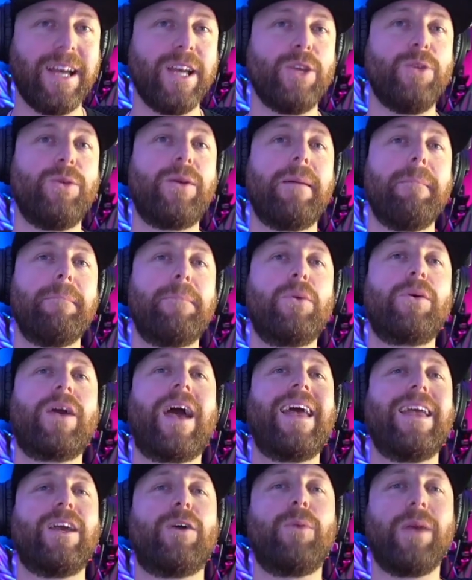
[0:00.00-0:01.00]
You can book
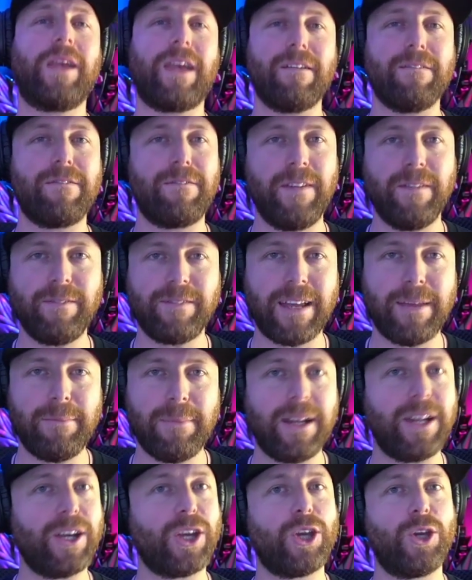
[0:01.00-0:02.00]
a quick
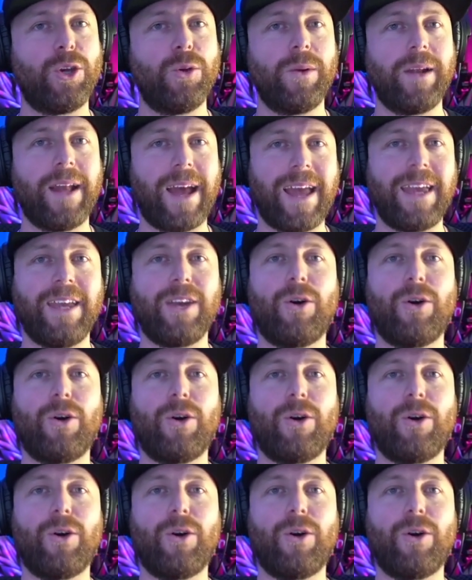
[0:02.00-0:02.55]
15-minute Q&A